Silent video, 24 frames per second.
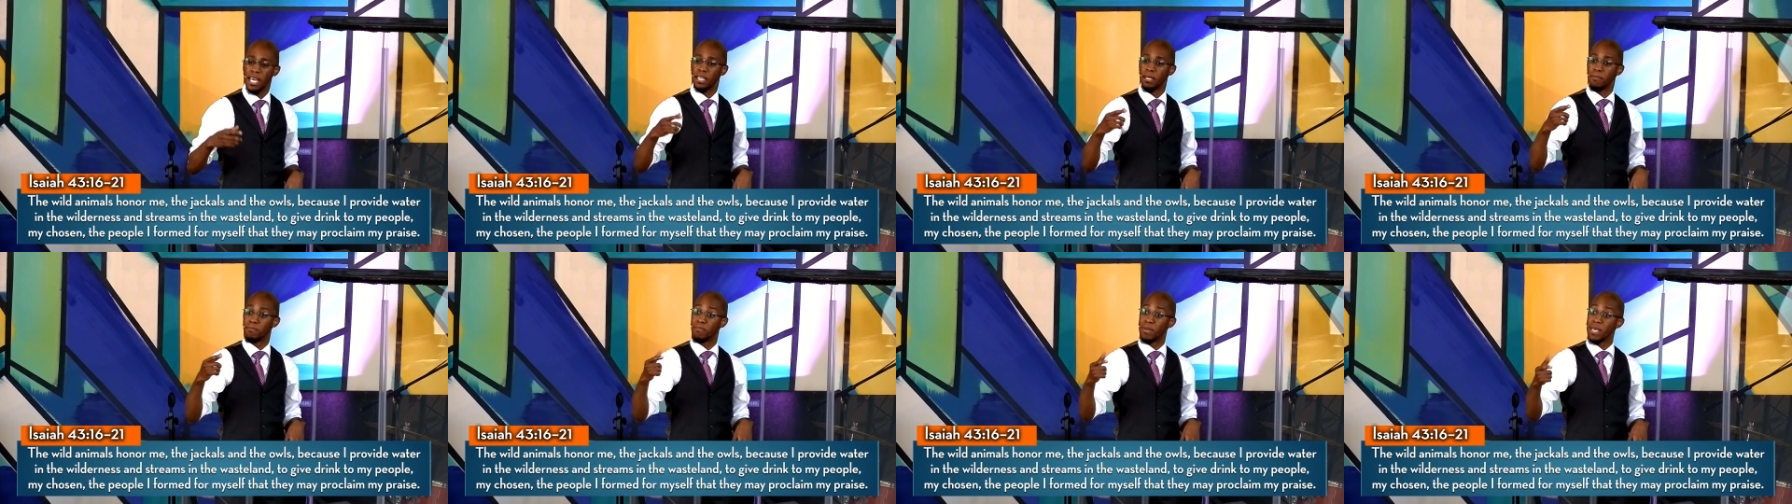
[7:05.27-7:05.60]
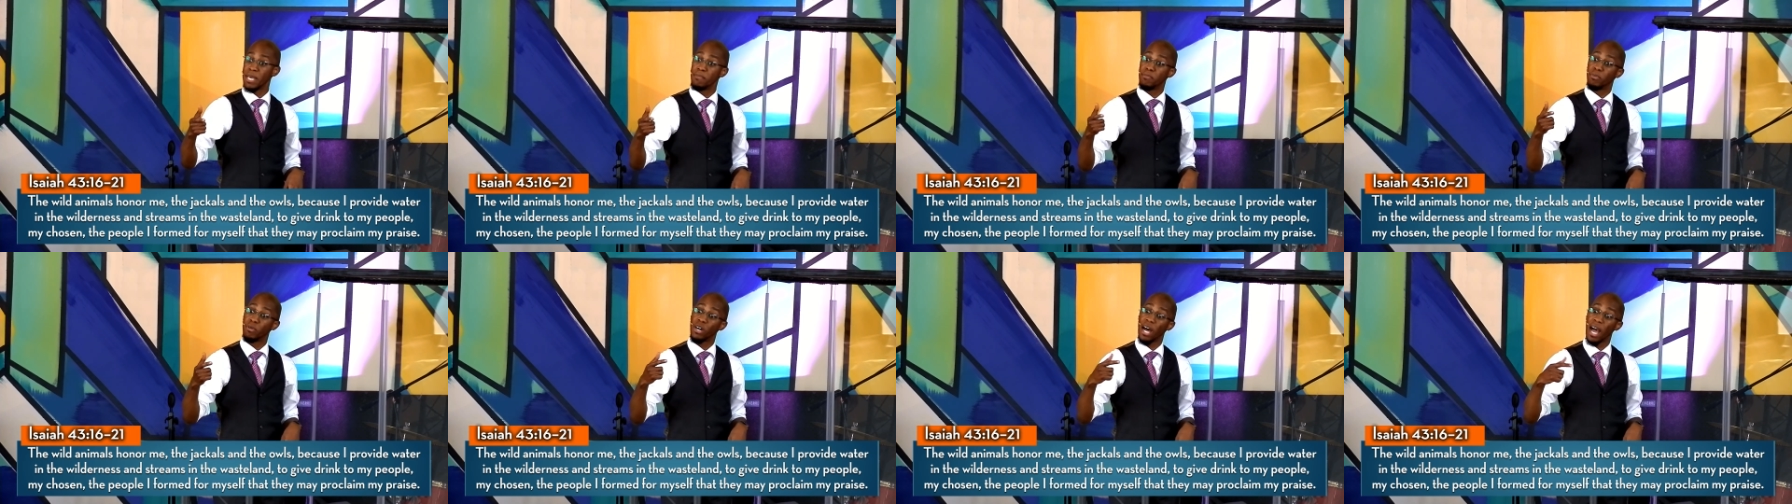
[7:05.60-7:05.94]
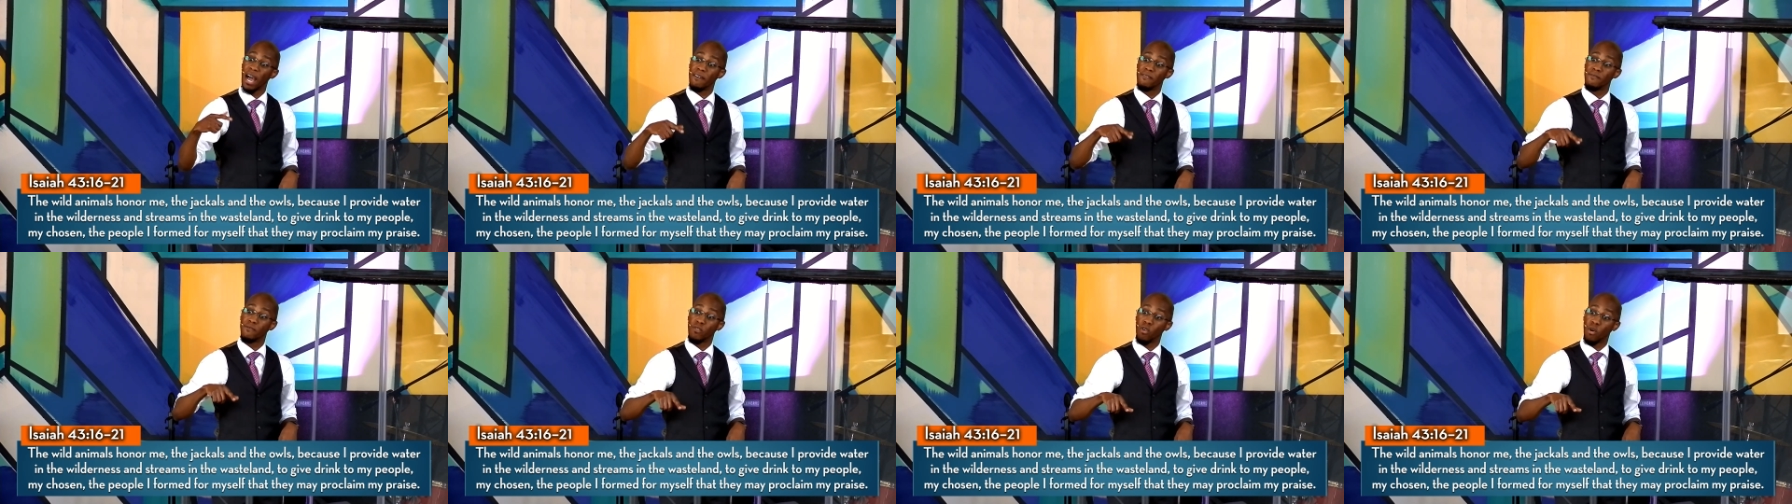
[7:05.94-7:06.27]
the people
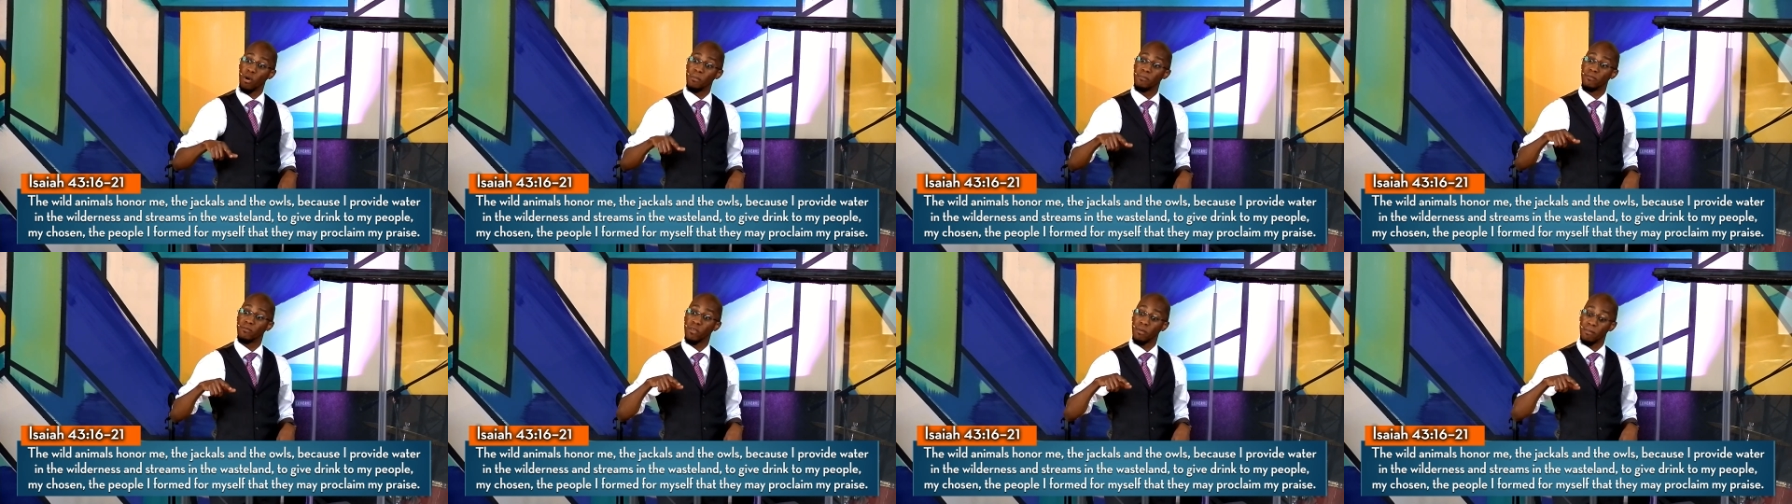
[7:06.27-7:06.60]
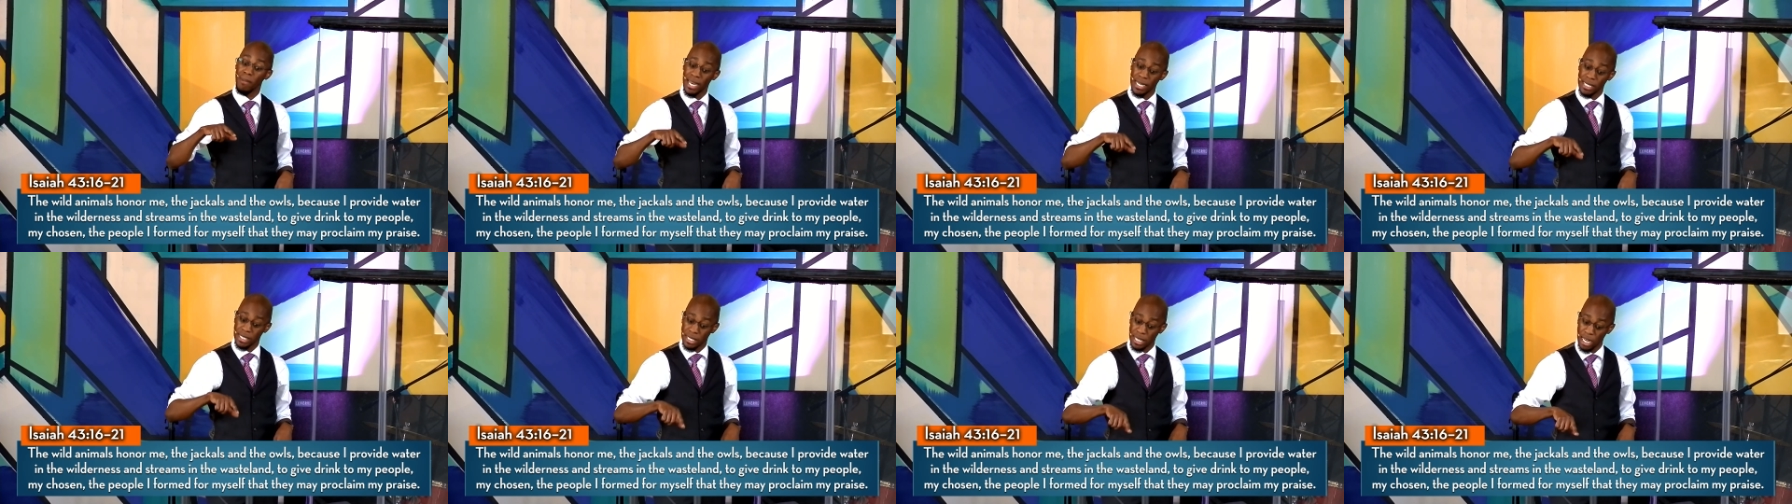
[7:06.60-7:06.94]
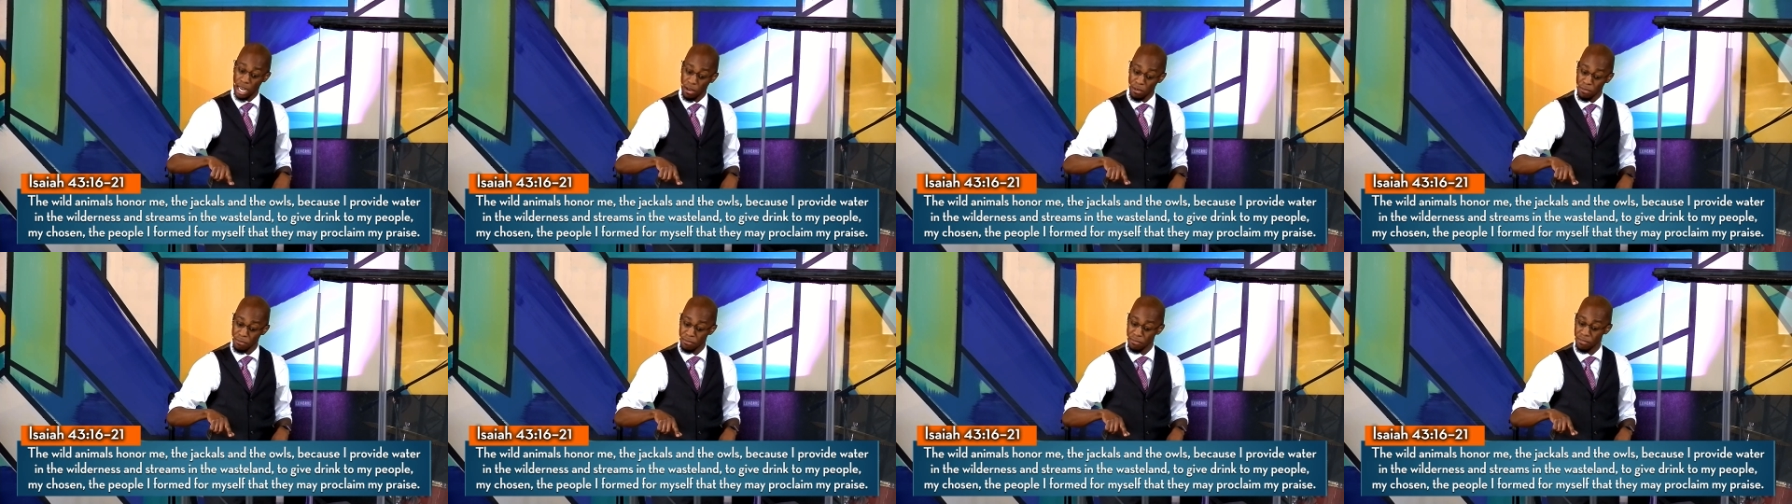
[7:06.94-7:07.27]
I formed for
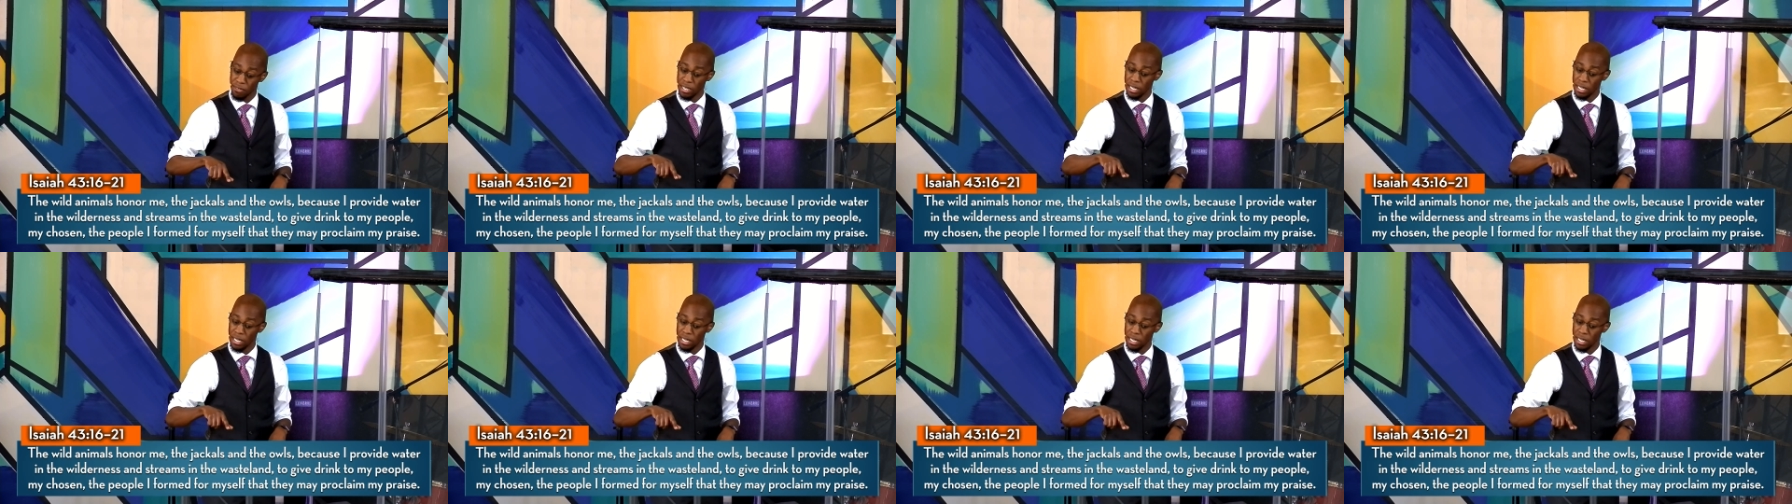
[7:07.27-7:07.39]
myself,